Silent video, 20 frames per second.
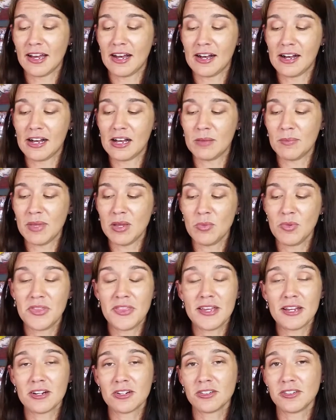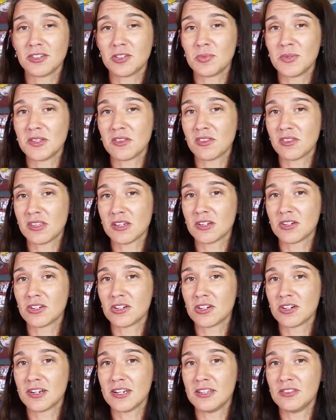Um, and when they are a little bit
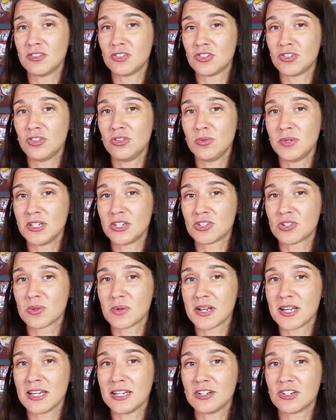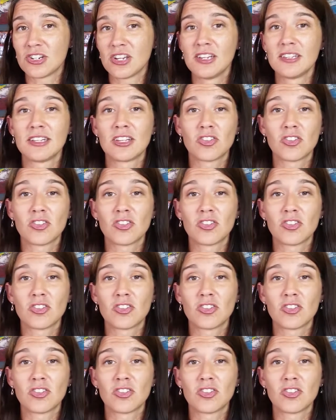thicker in the two inch range,